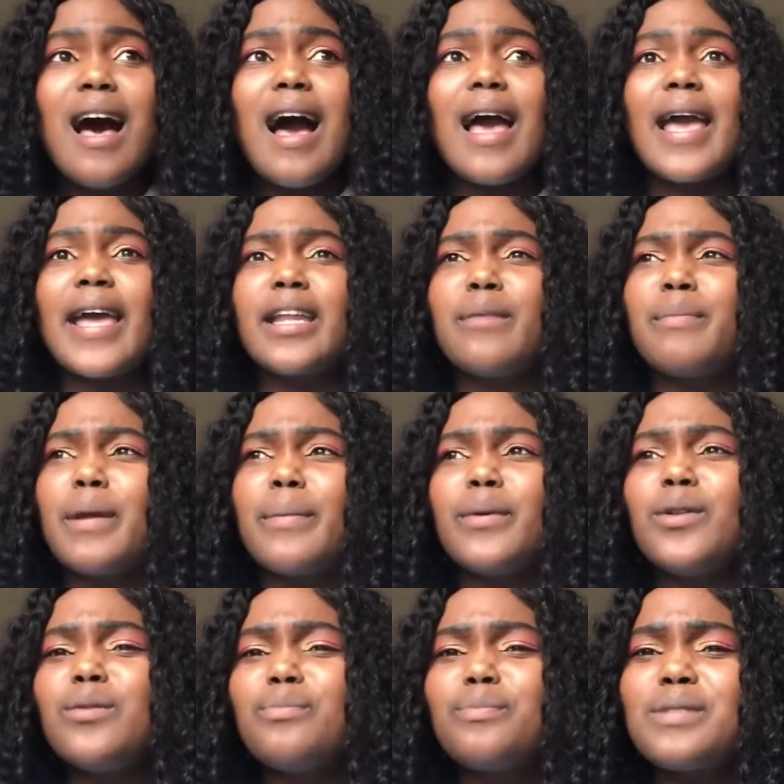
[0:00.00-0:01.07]
I hated people, you
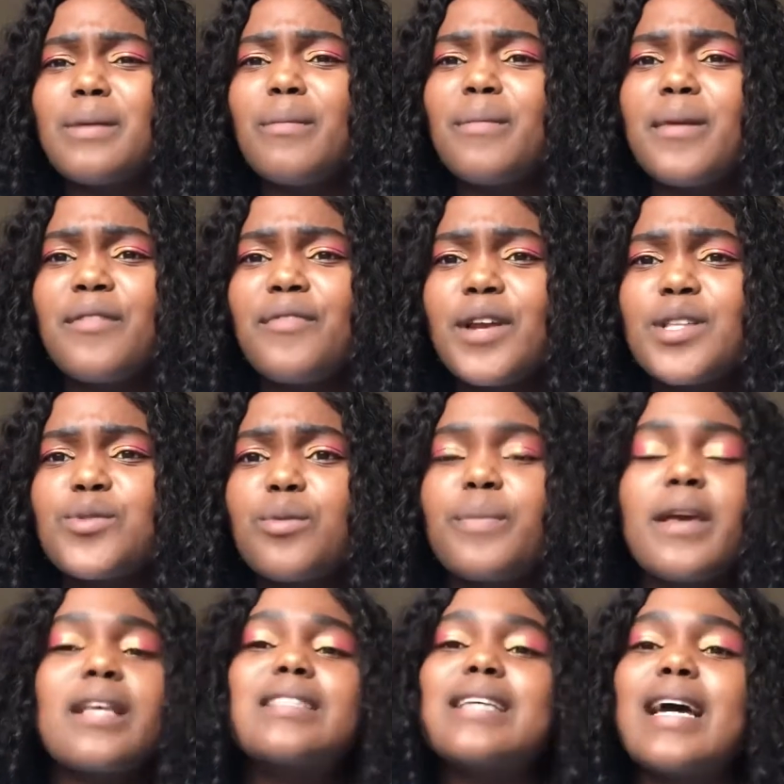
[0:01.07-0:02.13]
know, some of my friends would be
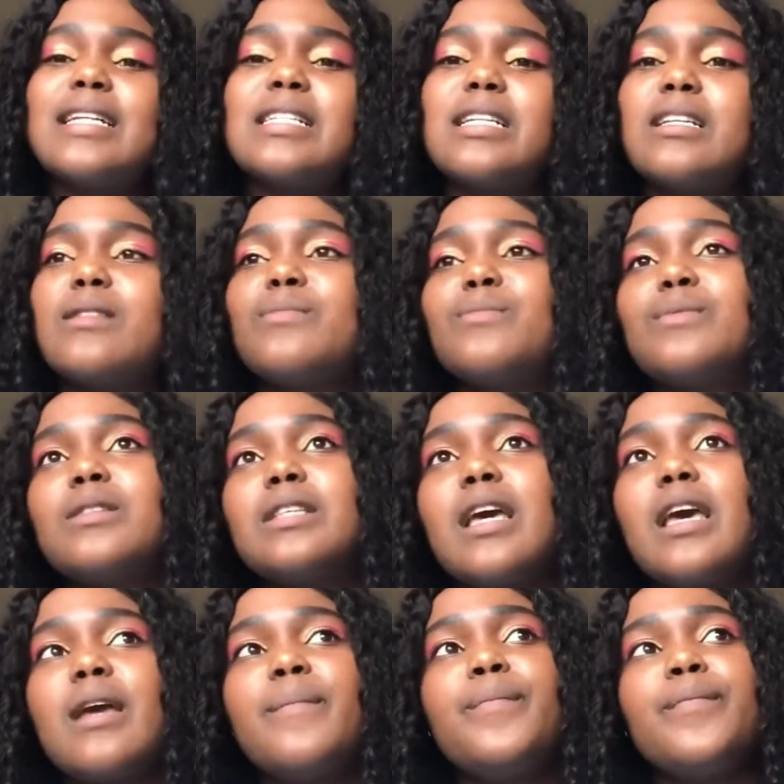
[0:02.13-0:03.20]
excited and
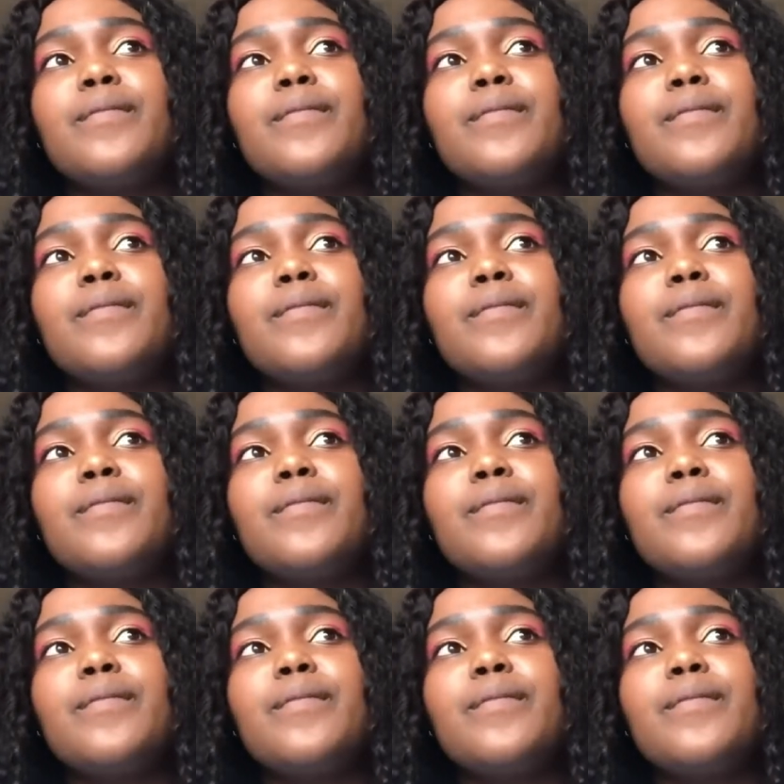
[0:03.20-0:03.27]
say,